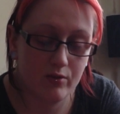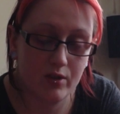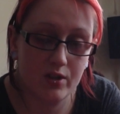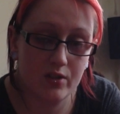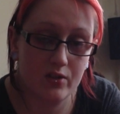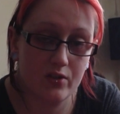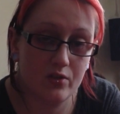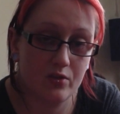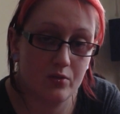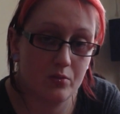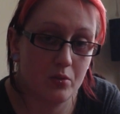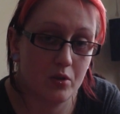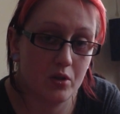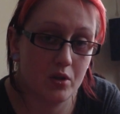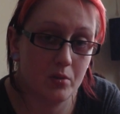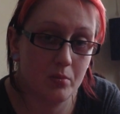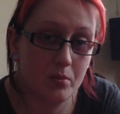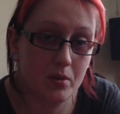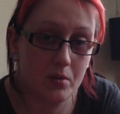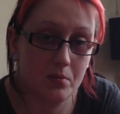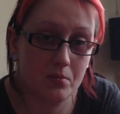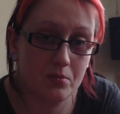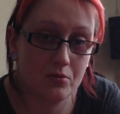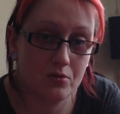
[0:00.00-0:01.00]
reasons why
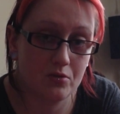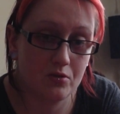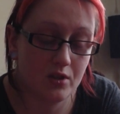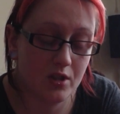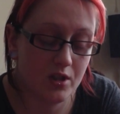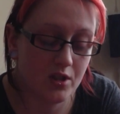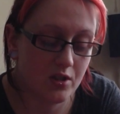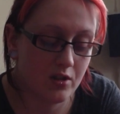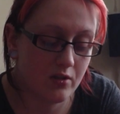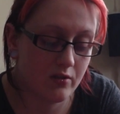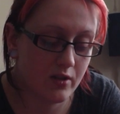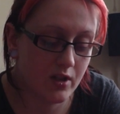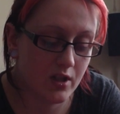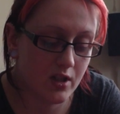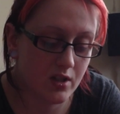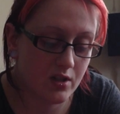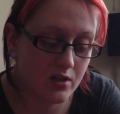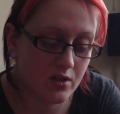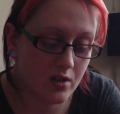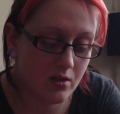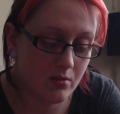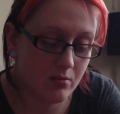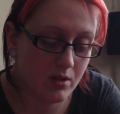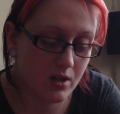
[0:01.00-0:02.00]
people stretch their
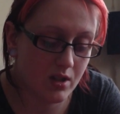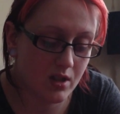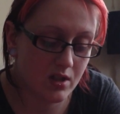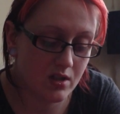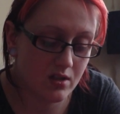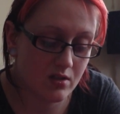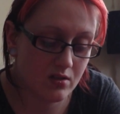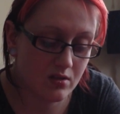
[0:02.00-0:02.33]
ears. I mean,